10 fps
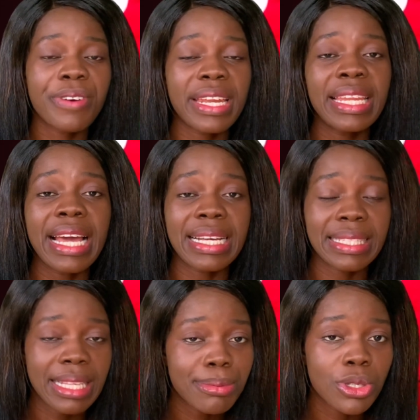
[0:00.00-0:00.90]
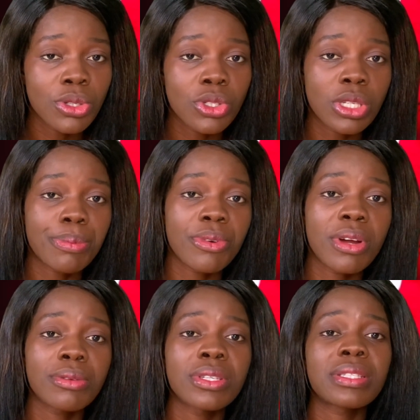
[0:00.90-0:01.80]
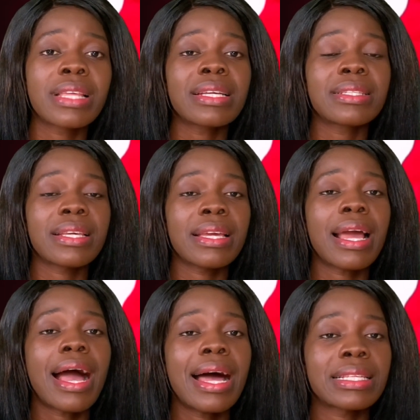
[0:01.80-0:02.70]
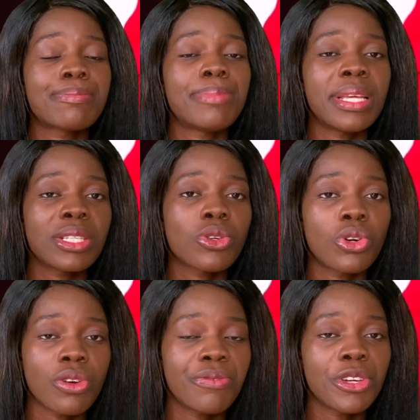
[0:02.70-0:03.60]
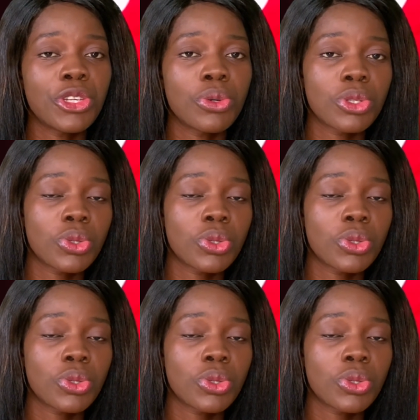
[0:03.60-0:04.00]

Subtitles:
finally accept you into the program, you start seeing ads placed on your video.